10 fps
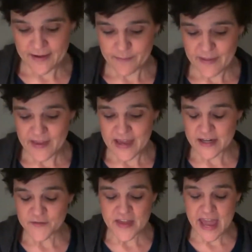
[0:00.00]
by the
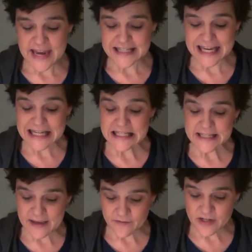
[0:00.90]
end of the
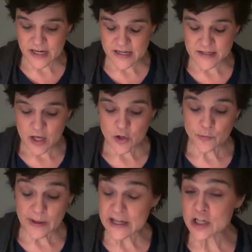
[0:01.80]
1870s,
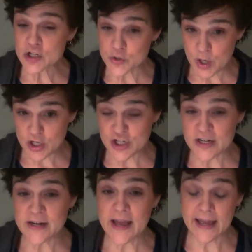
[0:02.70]

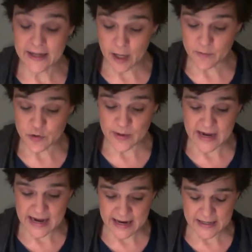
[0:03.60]
Reconstruction had come to an
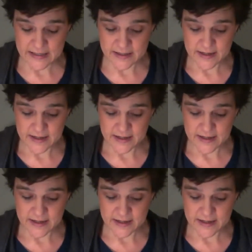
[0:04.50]
end.